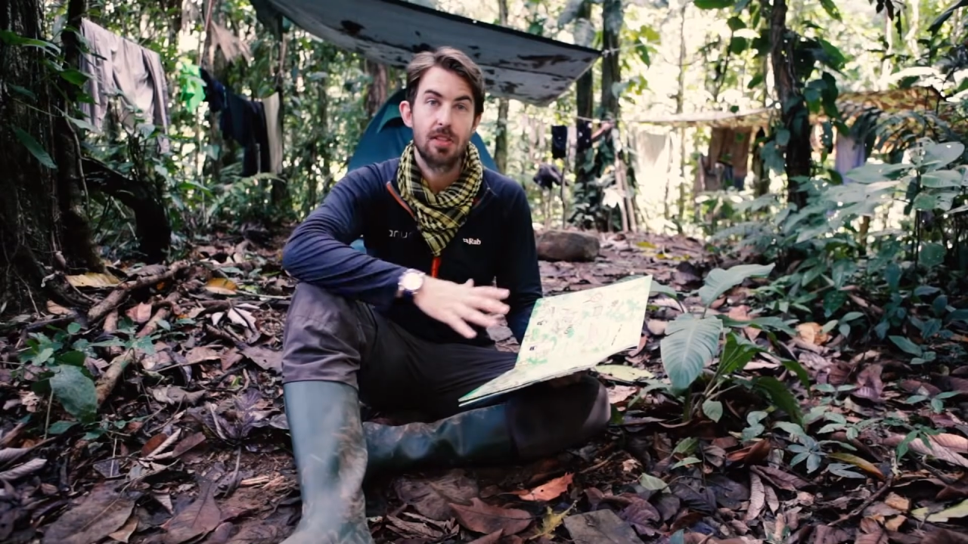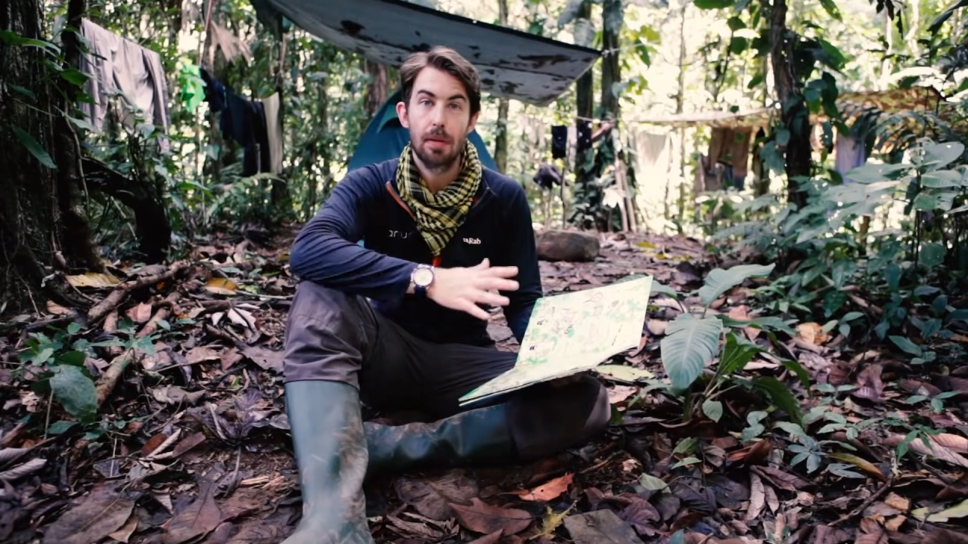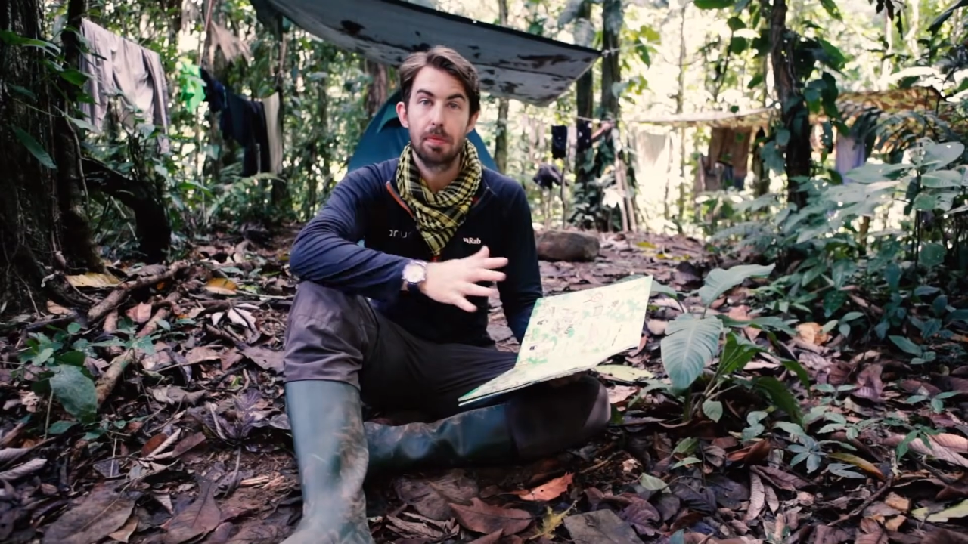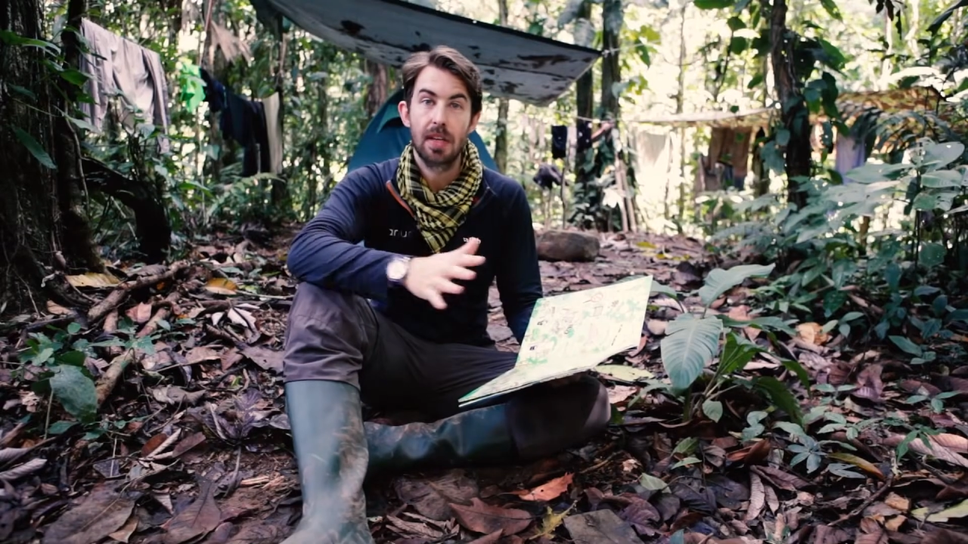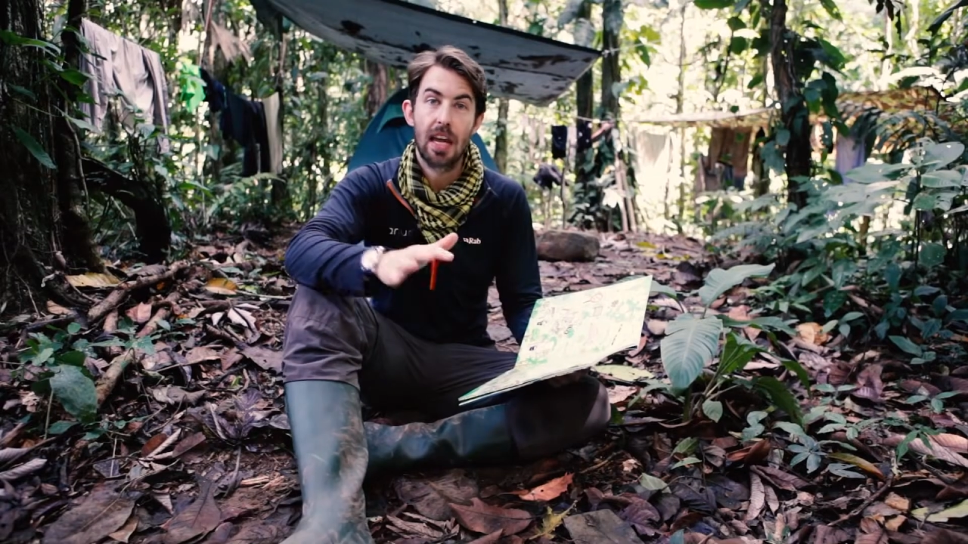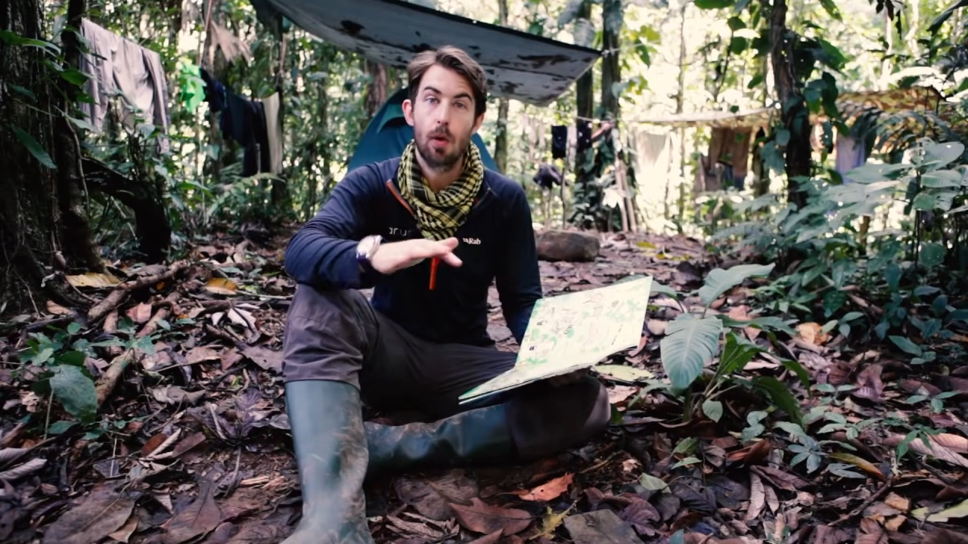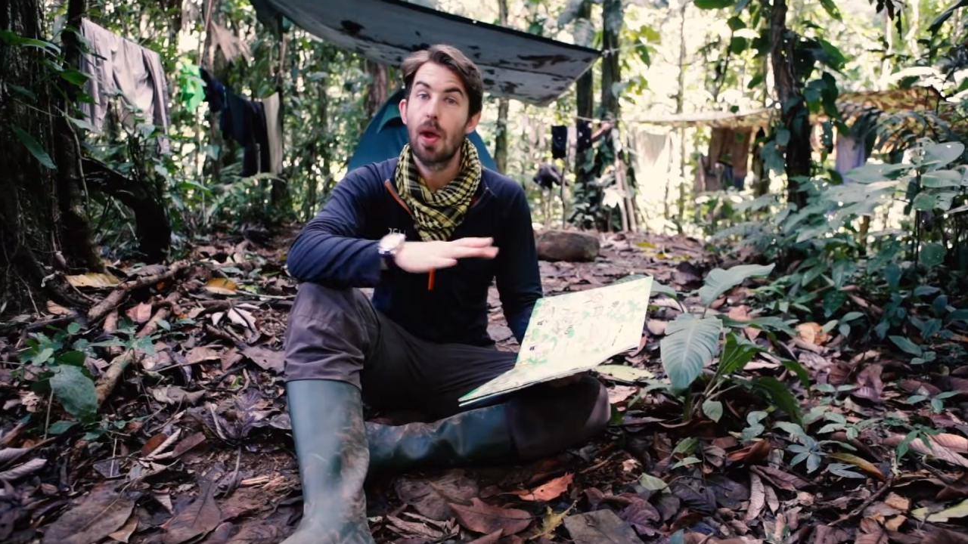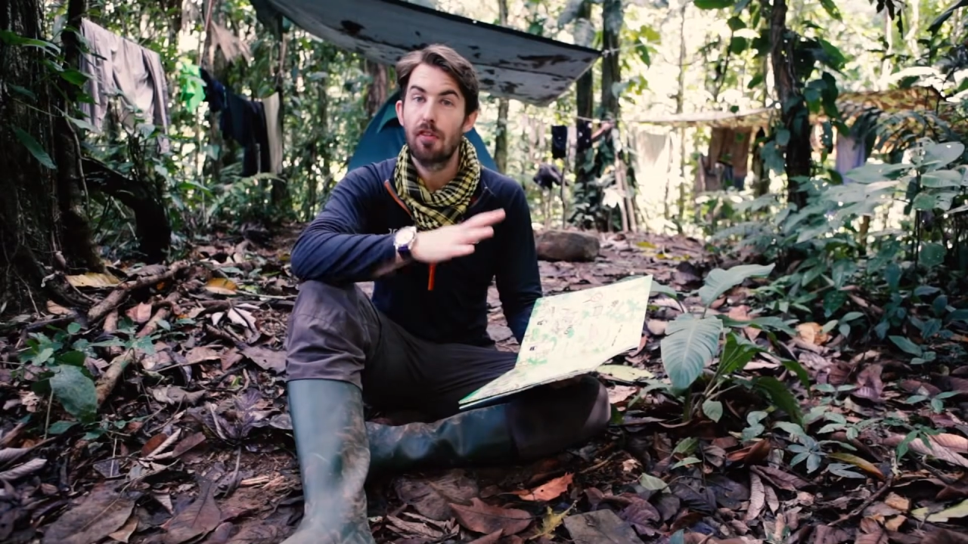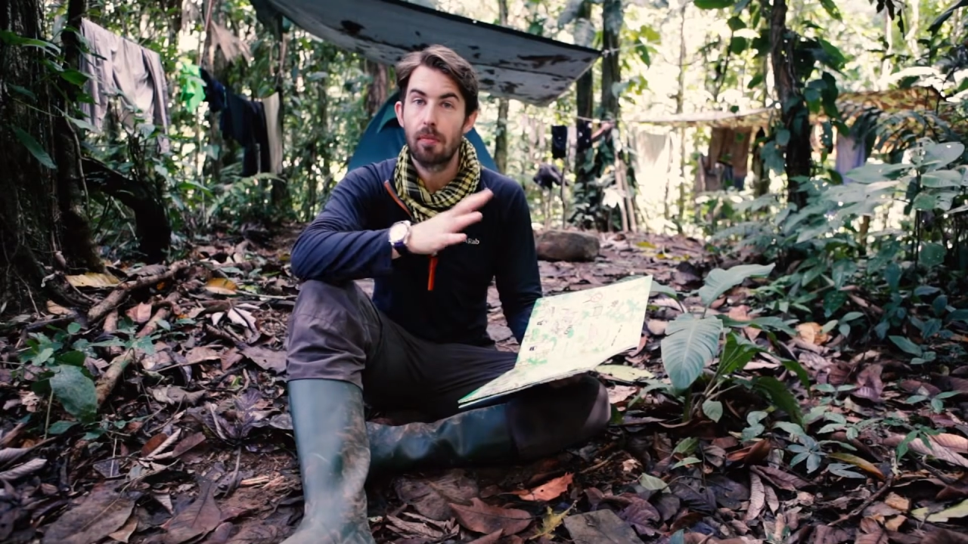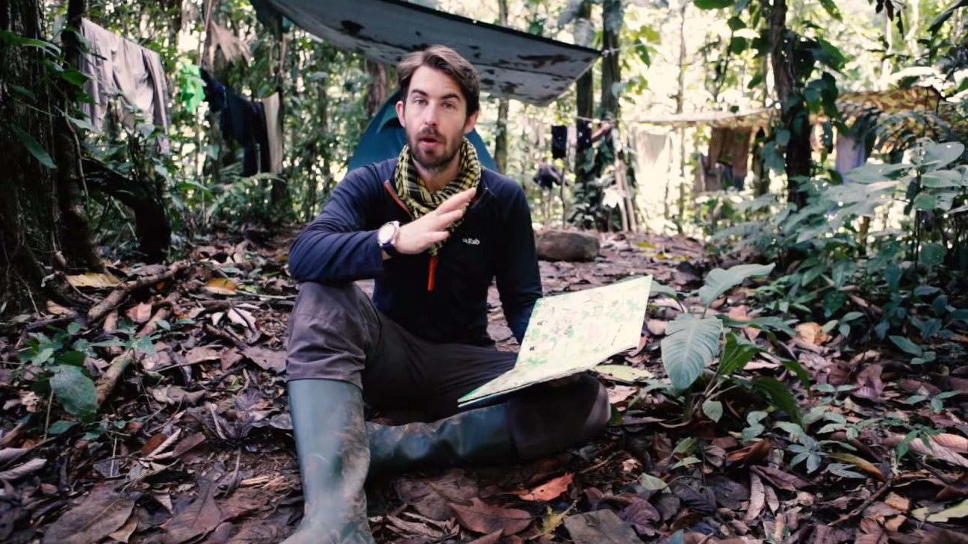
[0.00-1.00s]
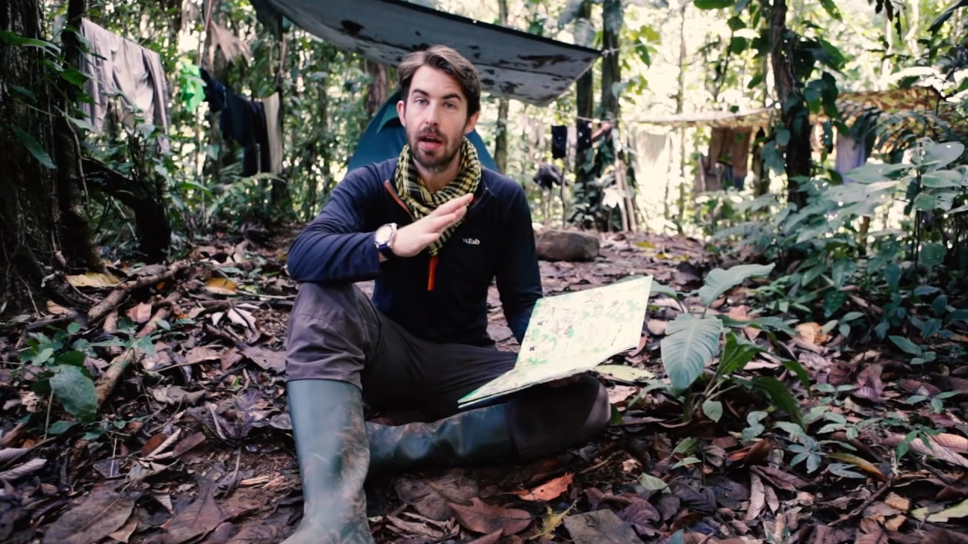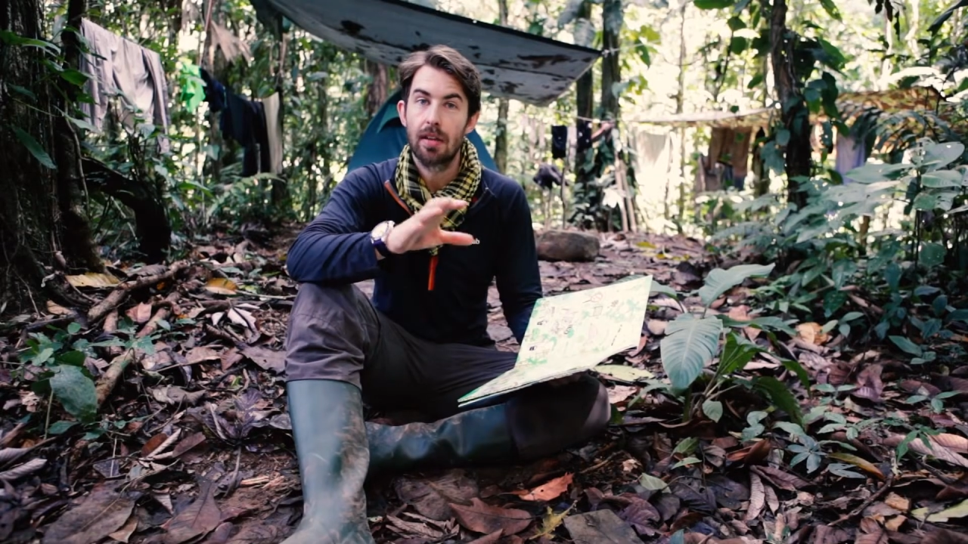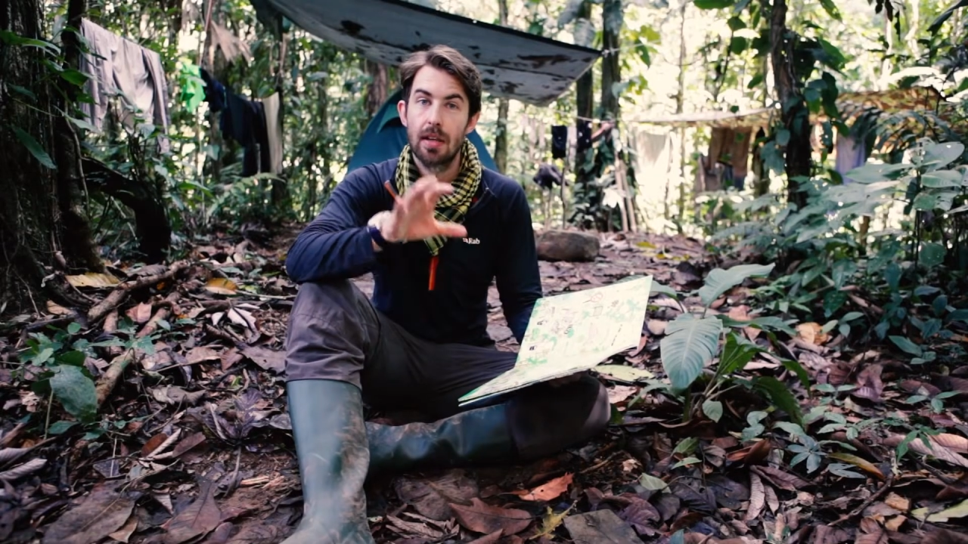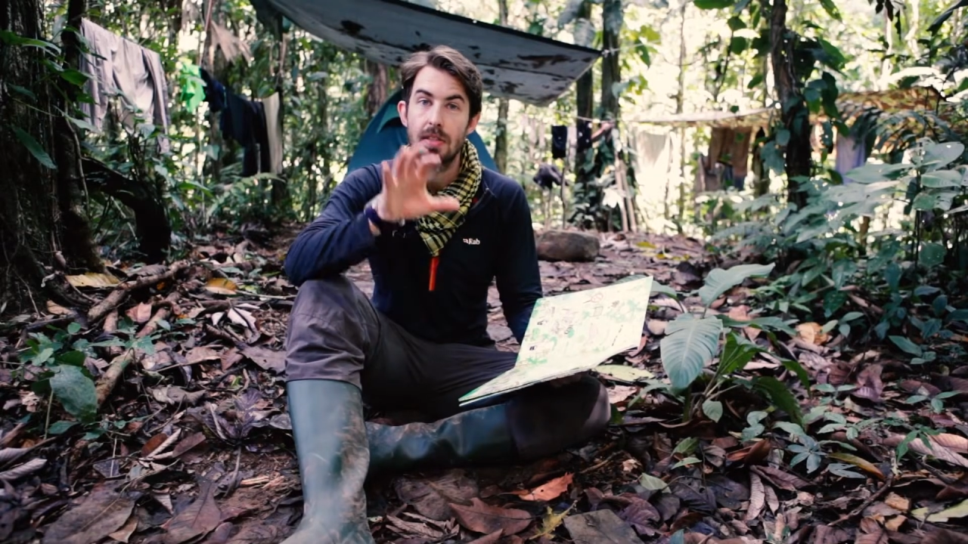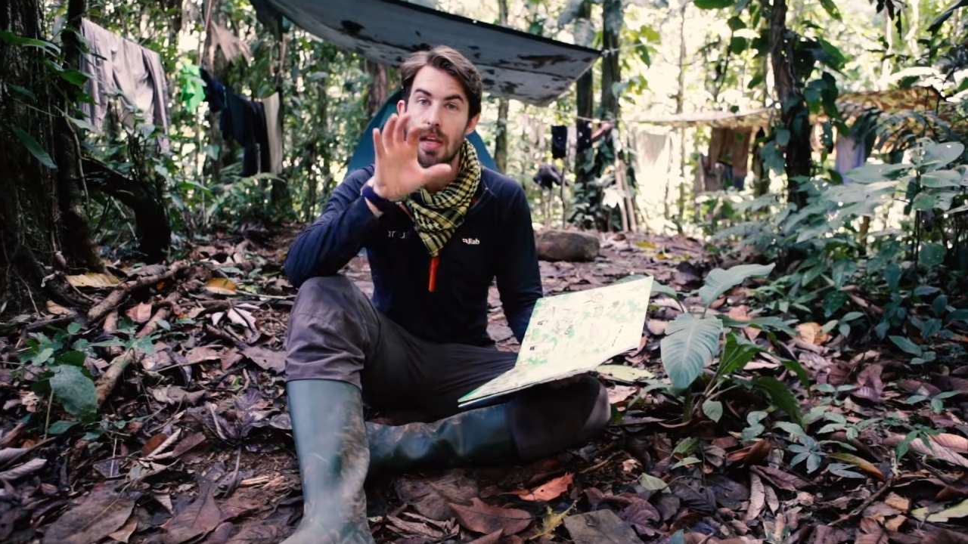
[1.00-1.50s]
up to get away from
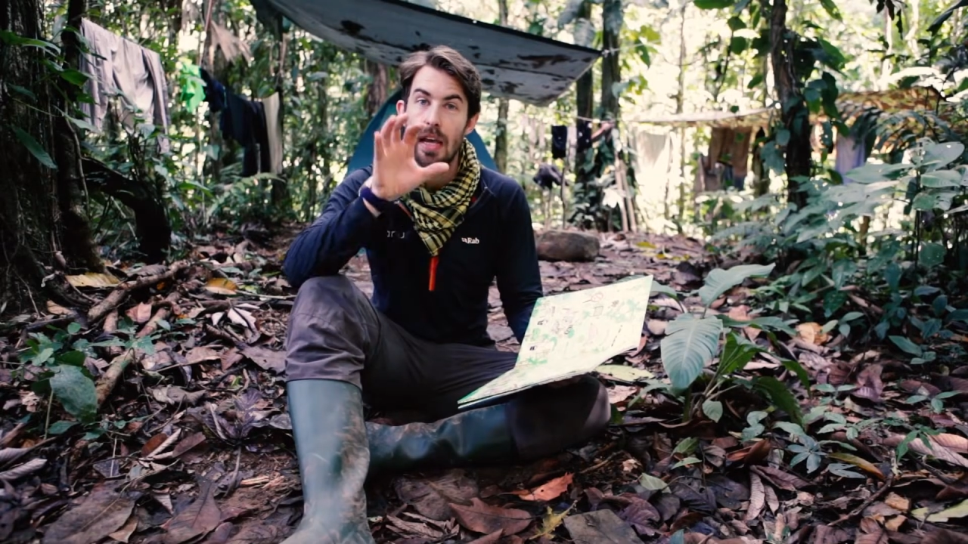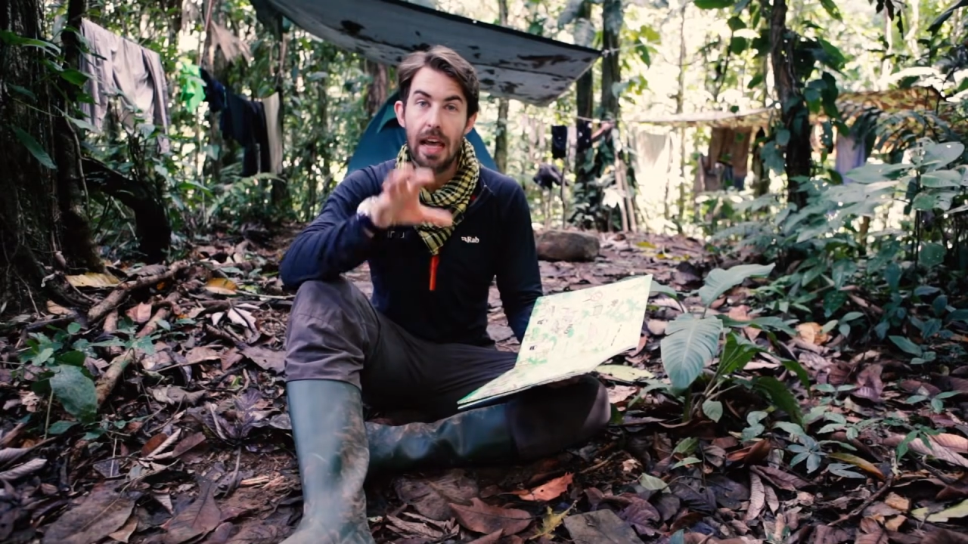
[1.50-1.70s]
predators